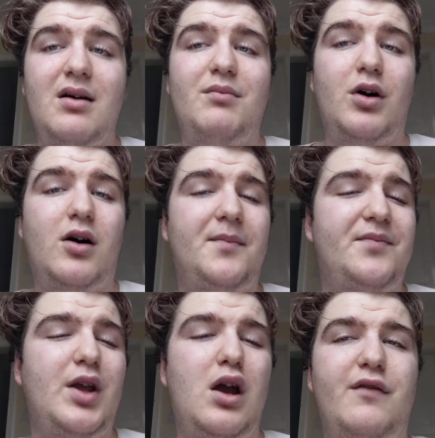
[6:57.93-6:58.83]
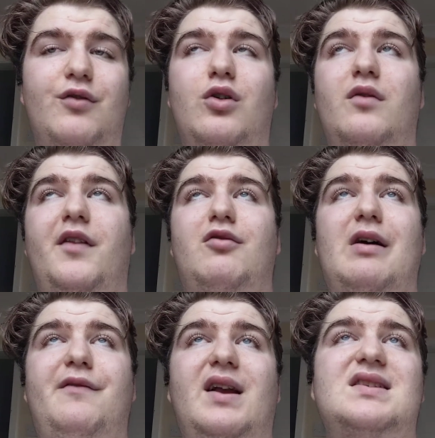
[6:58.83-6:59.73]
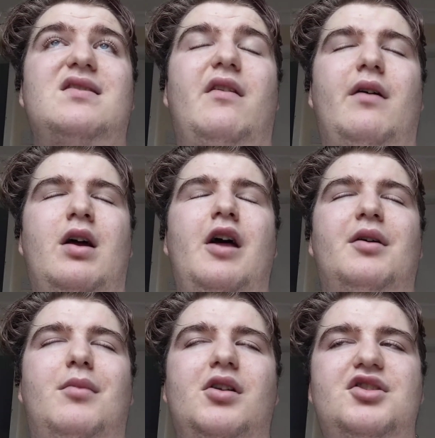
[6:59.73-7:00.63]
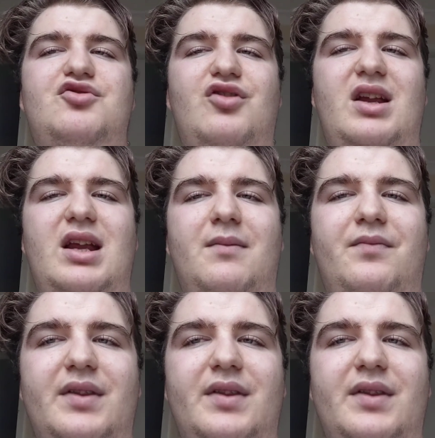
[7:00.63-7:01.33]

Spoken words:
But overall, the graphics in the monastery,